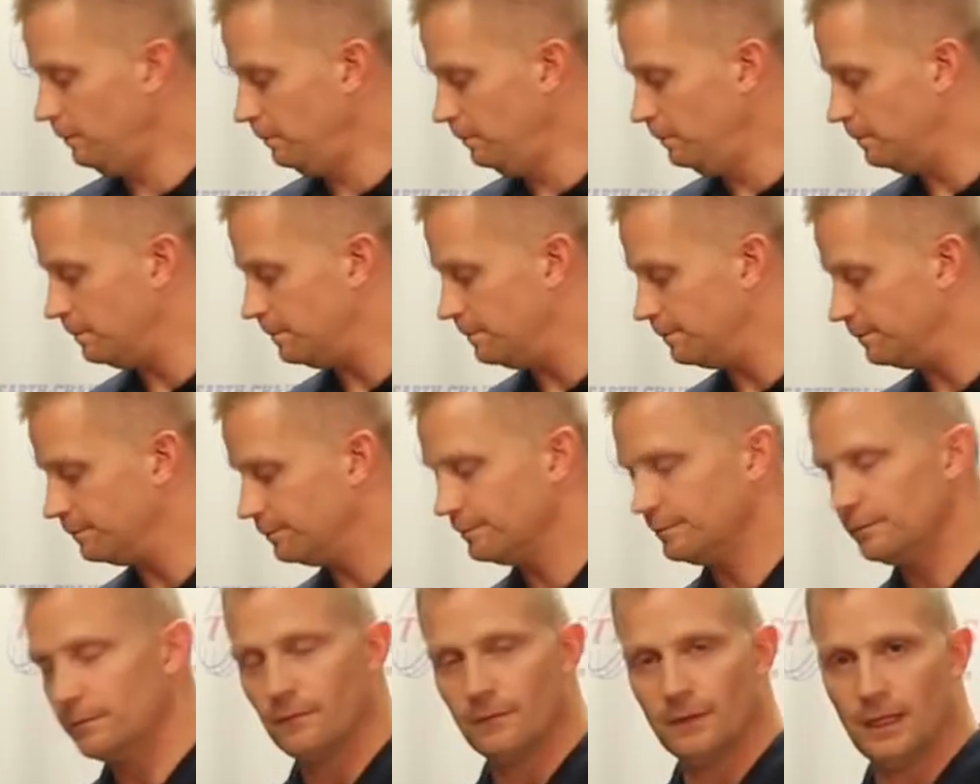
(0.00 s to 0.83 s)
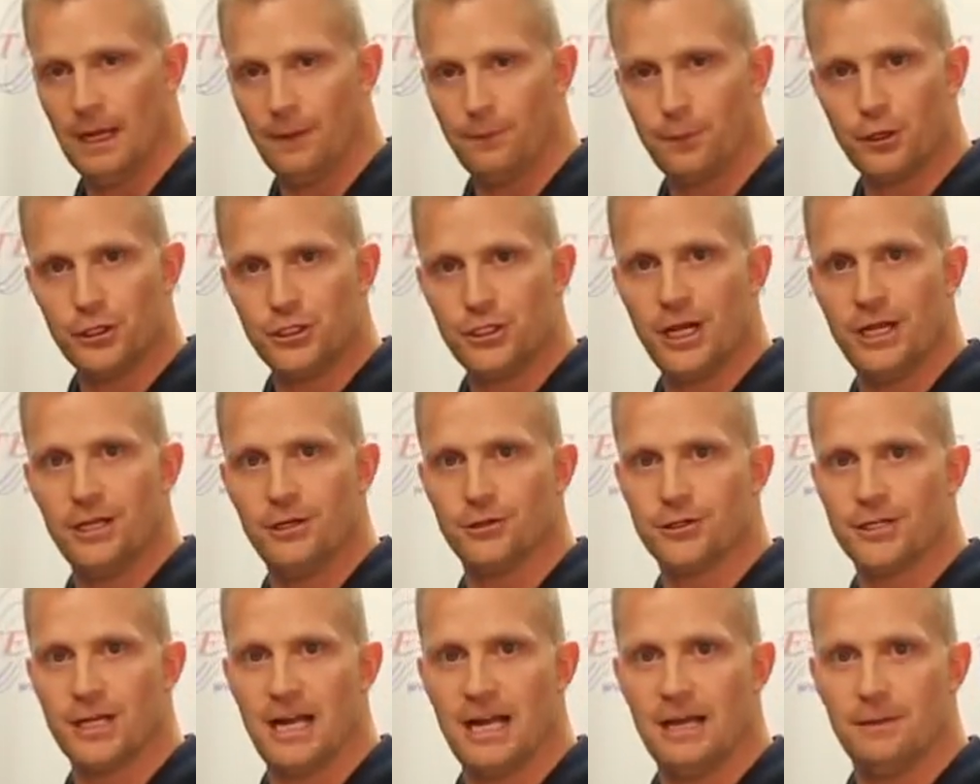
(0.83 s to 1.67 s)
I appreciate
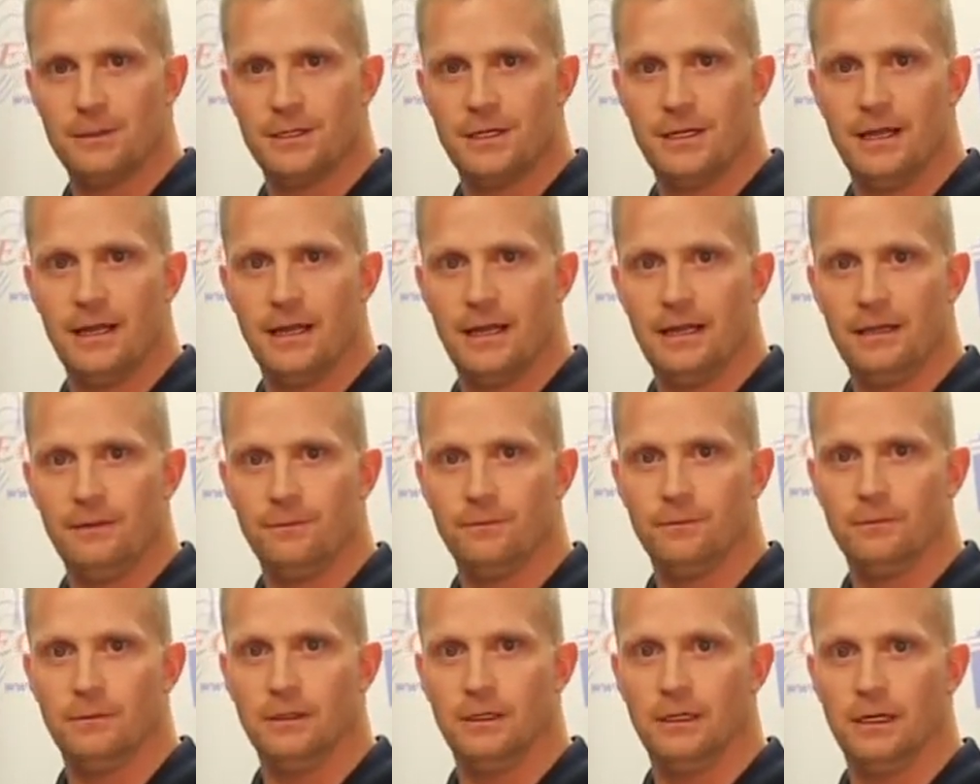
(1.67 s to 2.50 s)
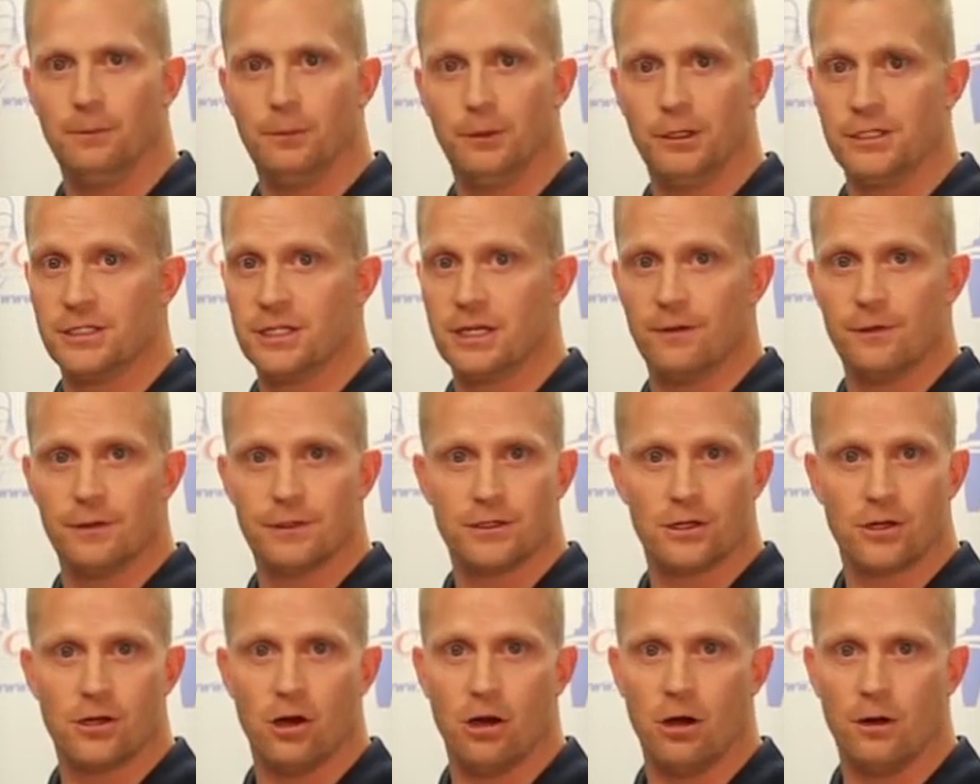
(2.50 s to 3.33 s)
your time today. Please give
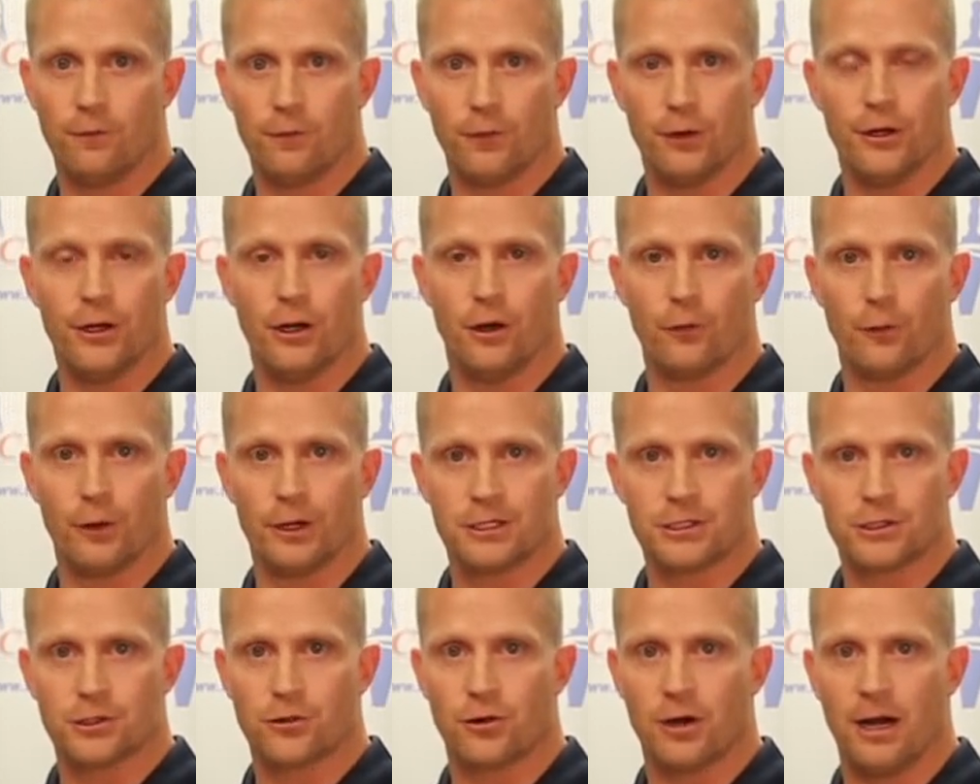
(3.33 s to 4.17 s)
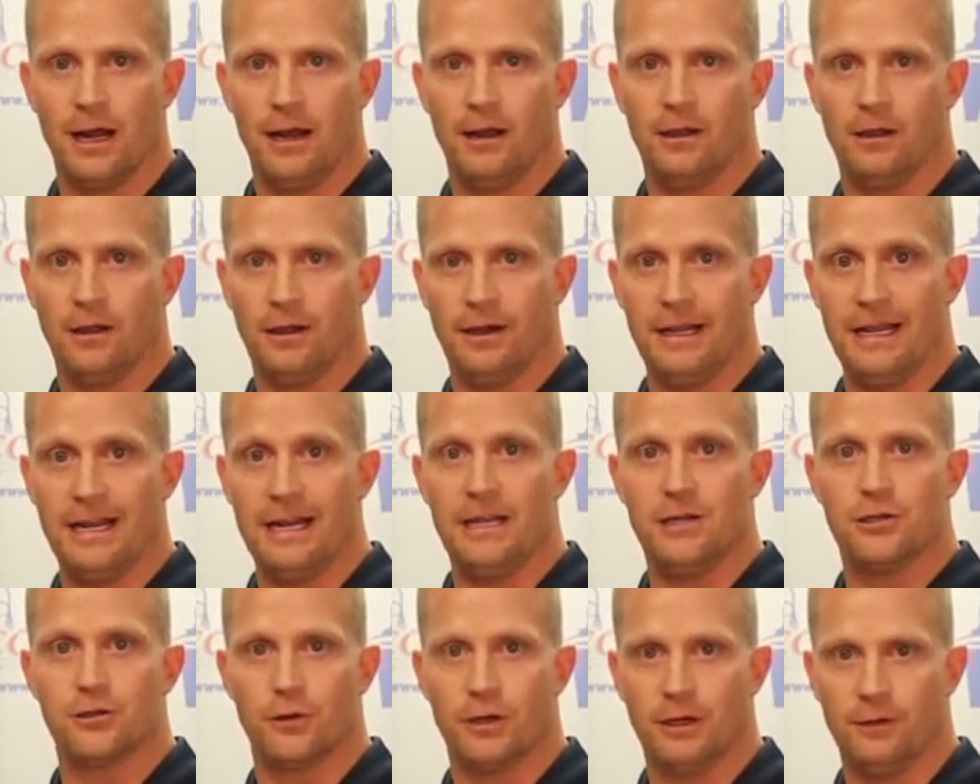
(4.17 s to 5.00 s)
us a call for a no-risk trial on
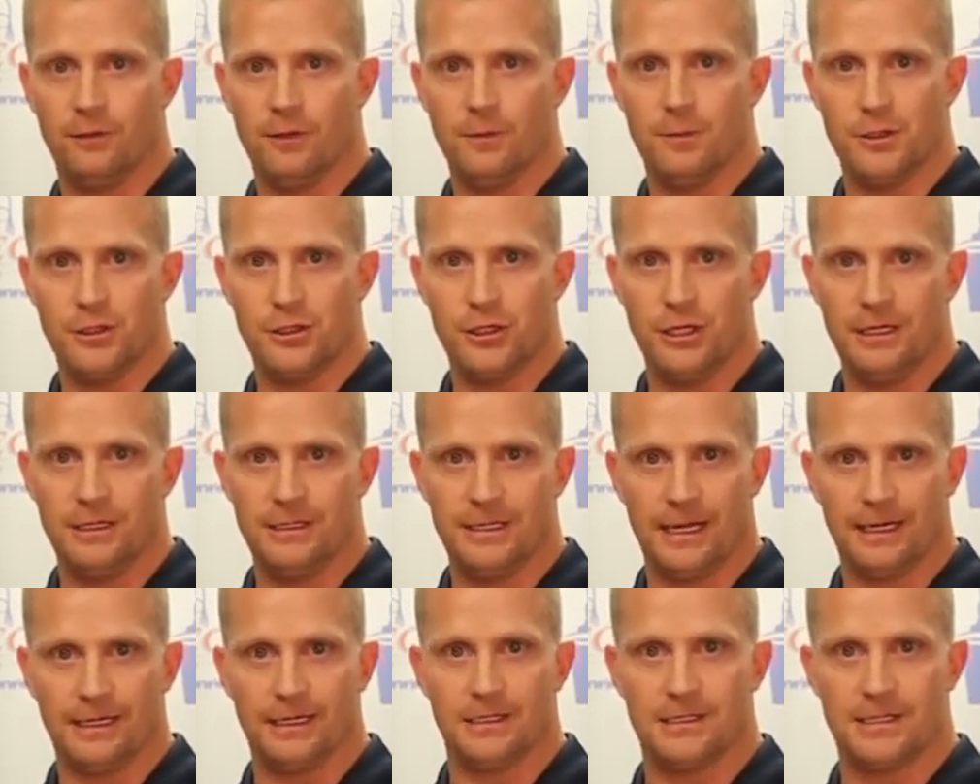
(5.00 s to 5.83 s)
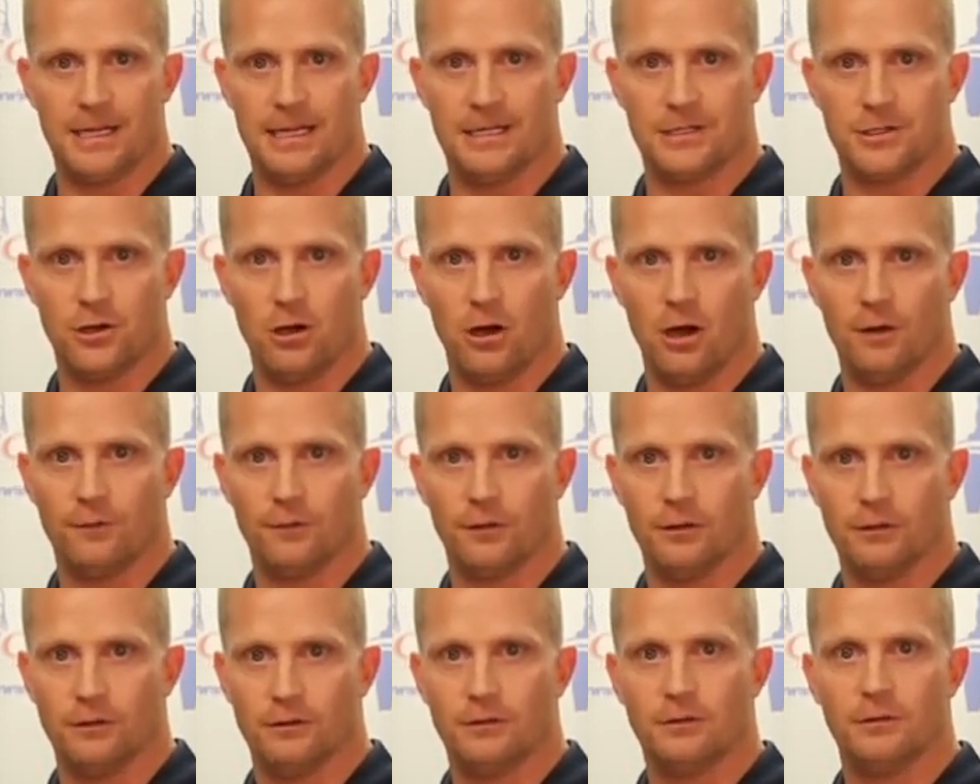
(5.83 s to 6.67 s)
any ShrinkFIT machine Techniks has to
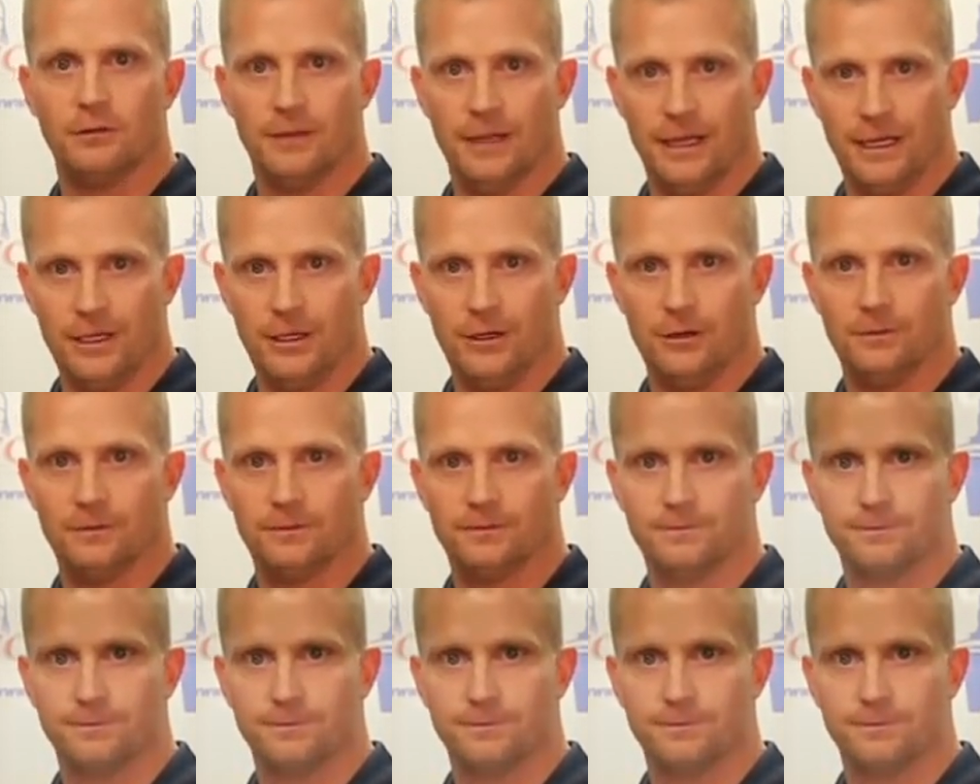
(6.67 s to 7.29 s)
offer. Thank you.